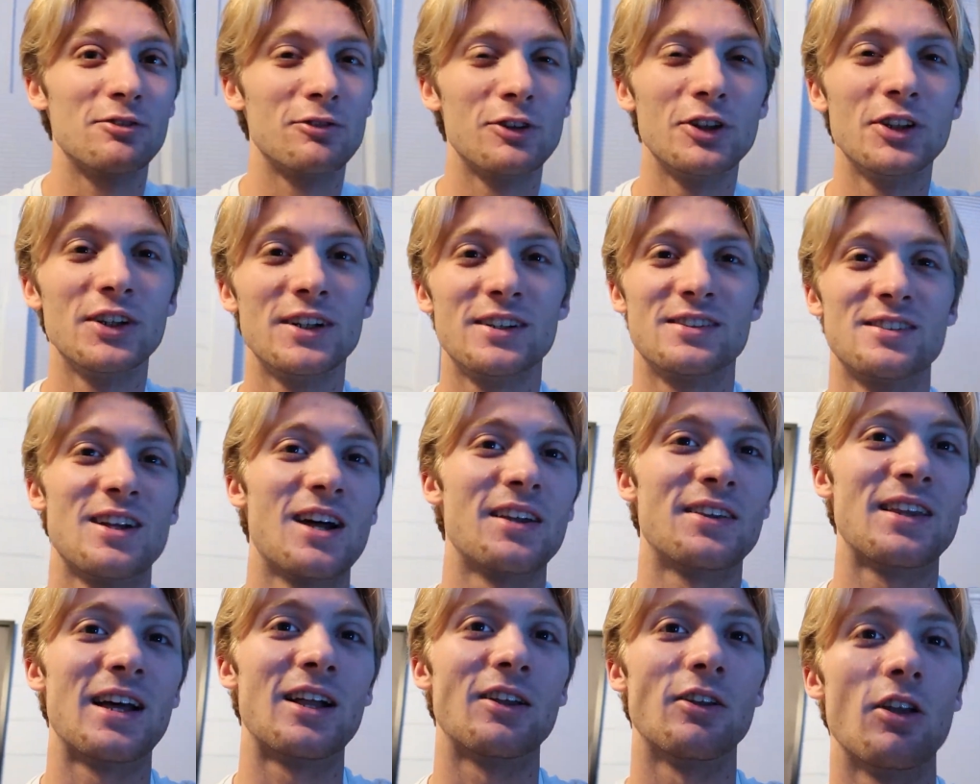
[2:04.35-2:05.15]
Really, it's
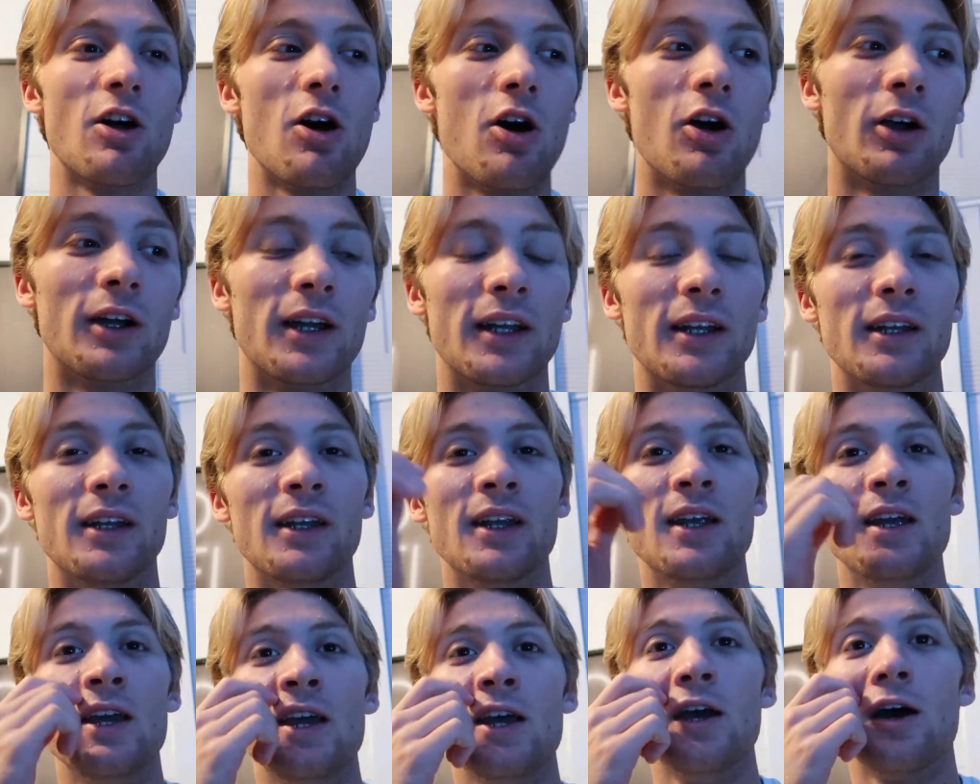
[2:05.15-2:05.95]
not that long. And
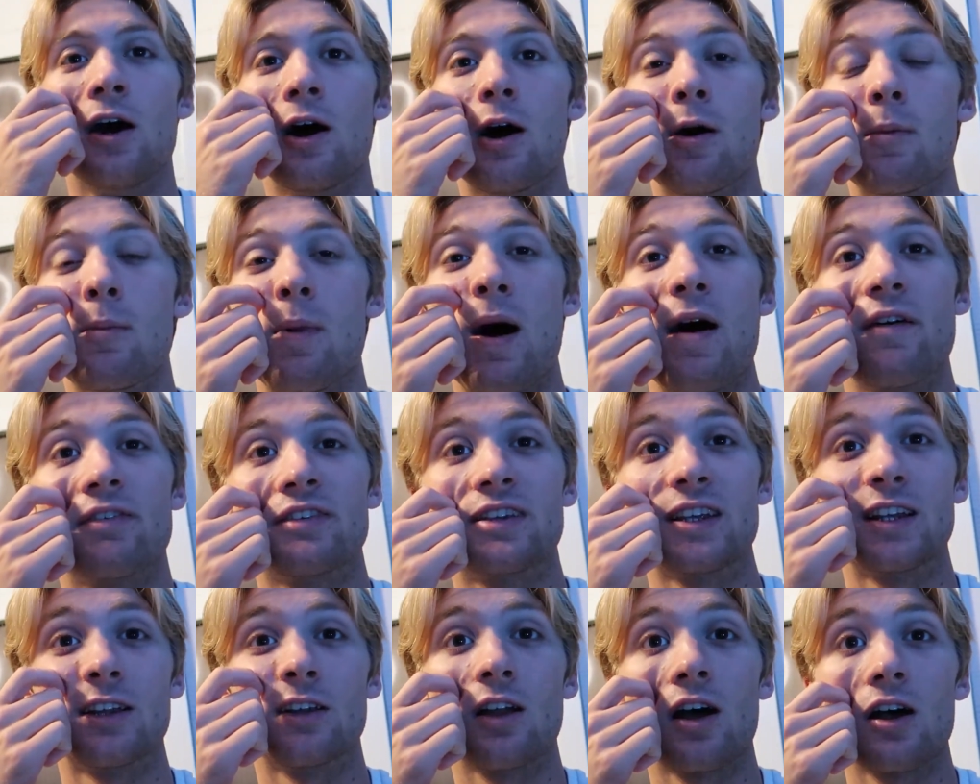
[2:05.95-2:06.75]
um, I've
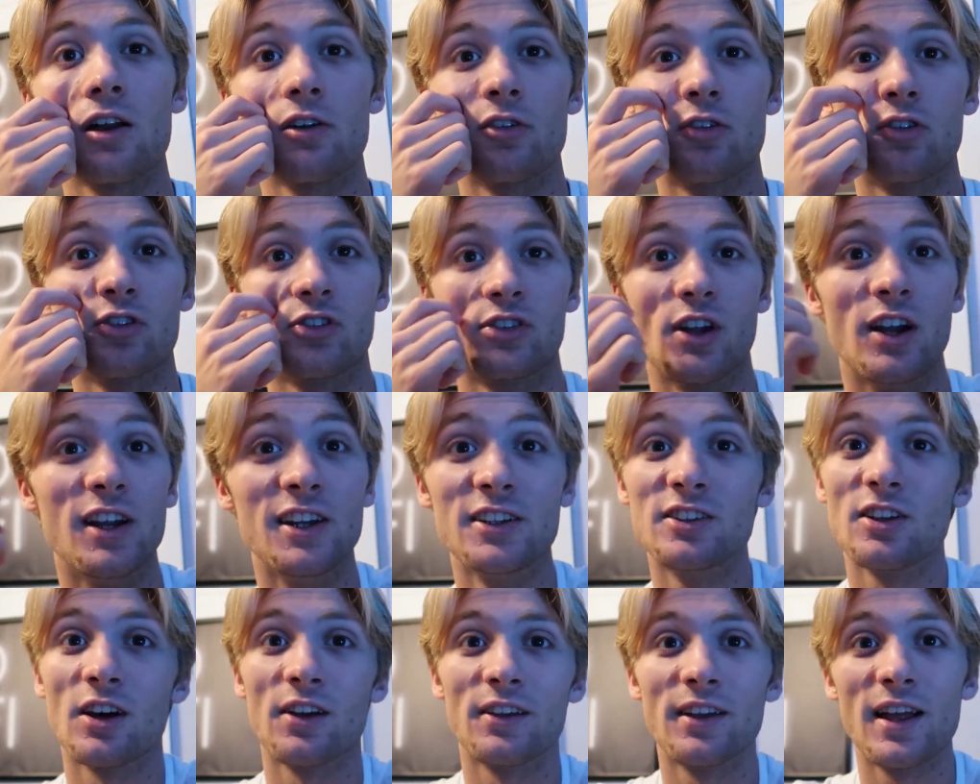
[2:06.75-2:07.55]
seen a lot of
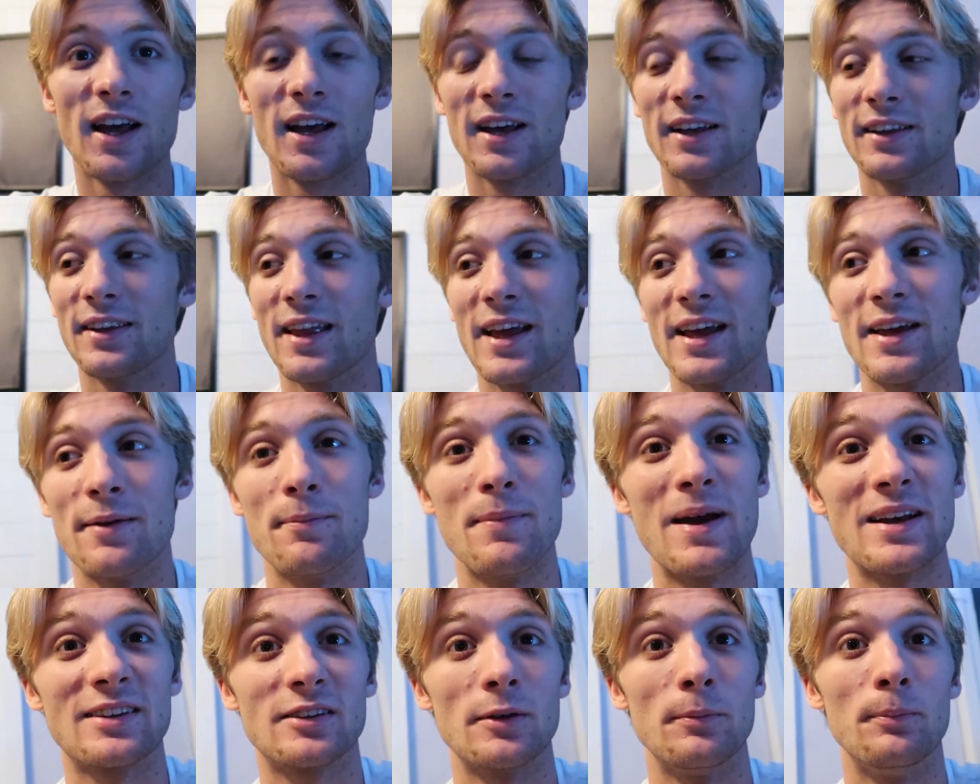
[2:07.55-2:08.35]
studies on that, that it
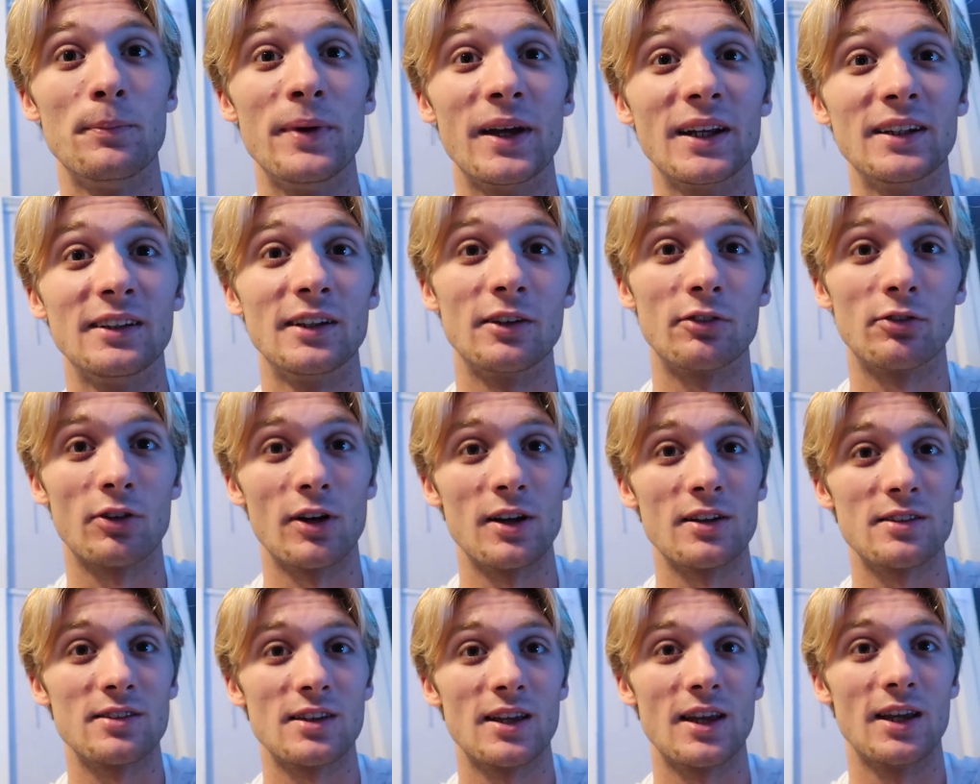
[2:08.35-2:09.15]
makes a big
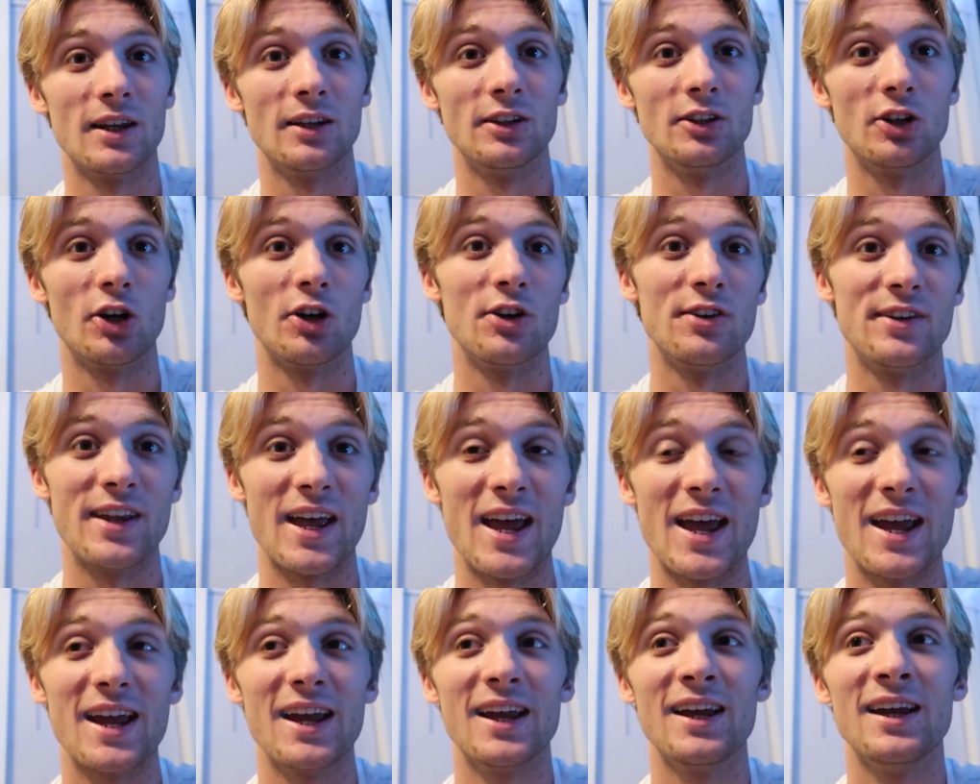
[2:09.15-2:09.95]
difference in your
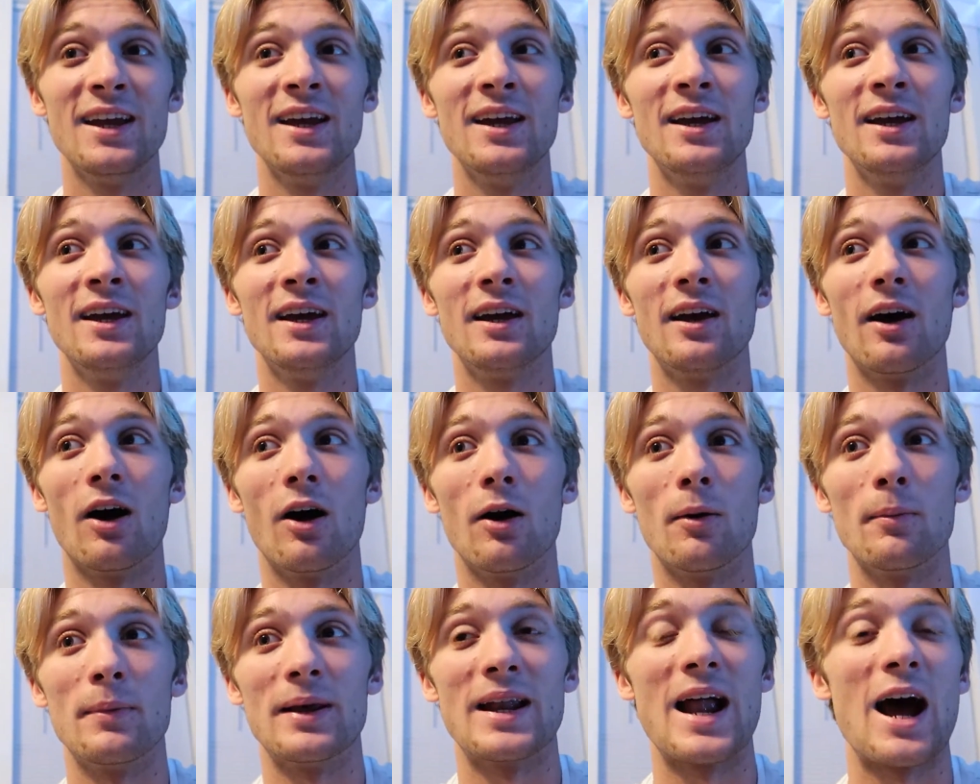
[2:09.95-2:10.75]
day
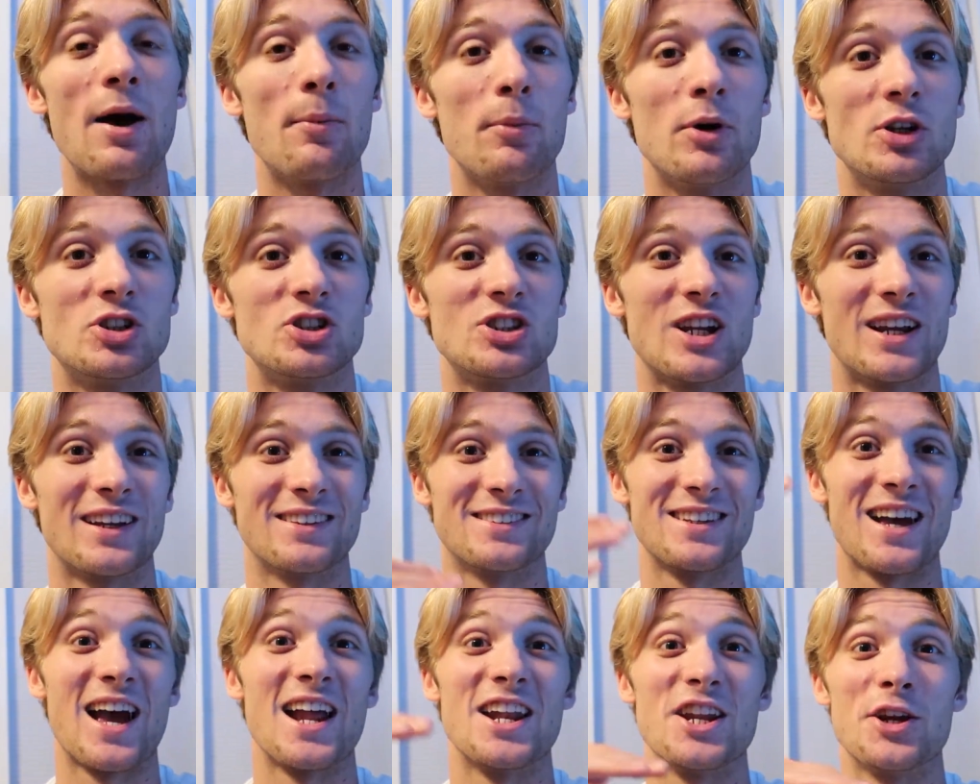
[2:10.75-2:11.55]
um, and how much
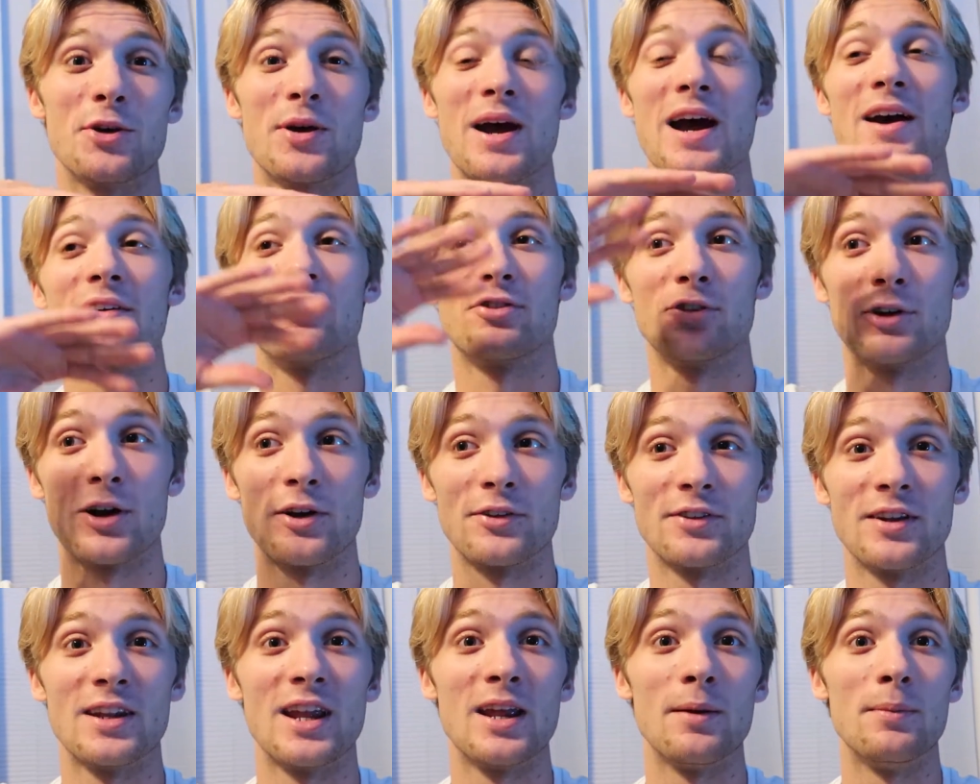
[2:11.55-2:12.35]
anxiety you have
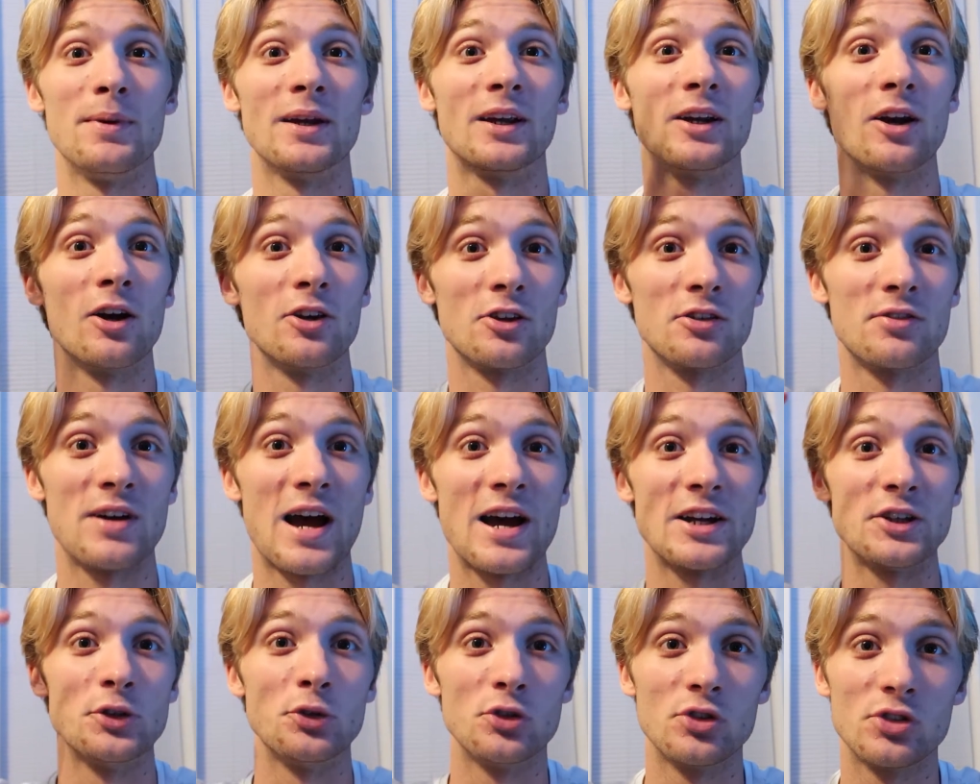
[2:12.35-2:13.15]
throughout the day because of
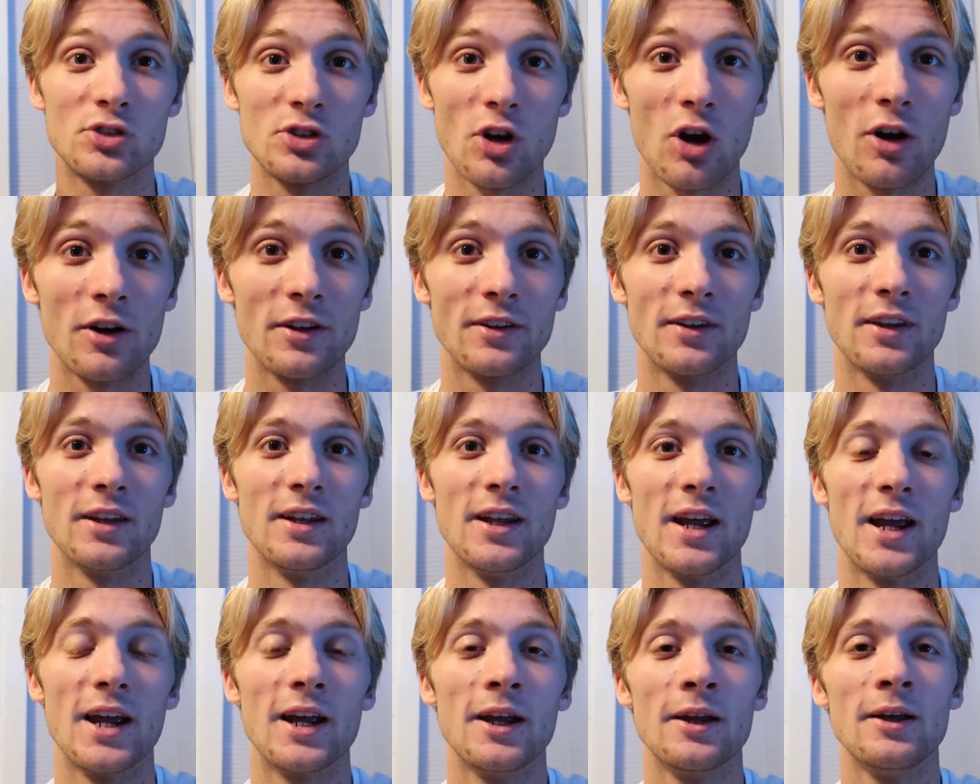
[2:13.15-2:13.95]
how you started the
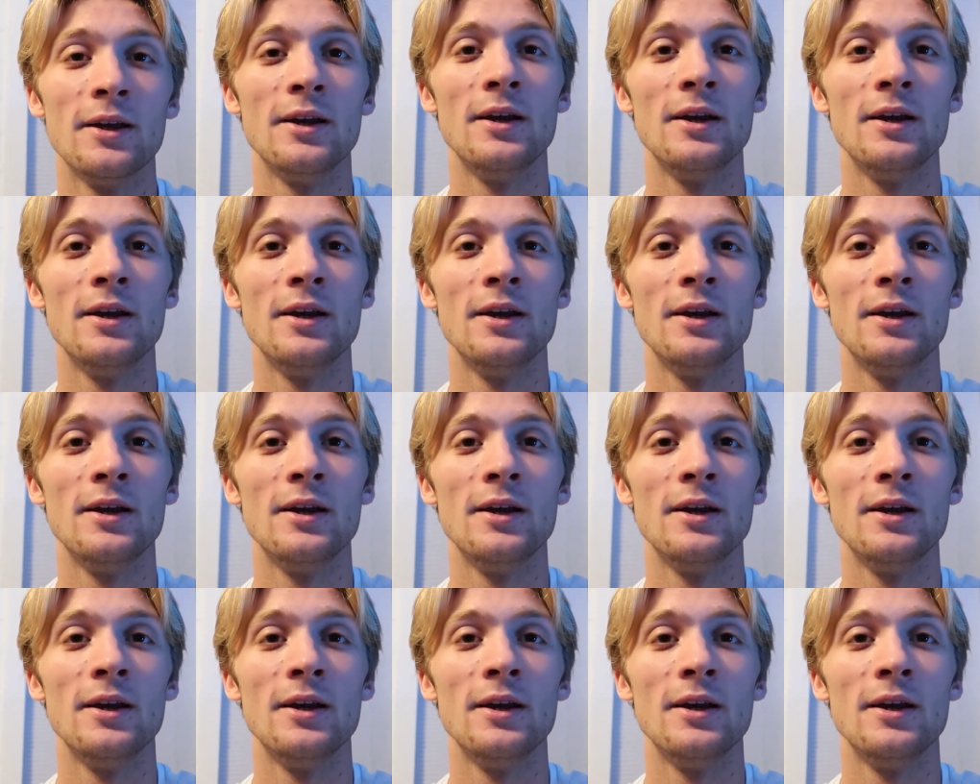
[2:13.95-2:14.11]
day.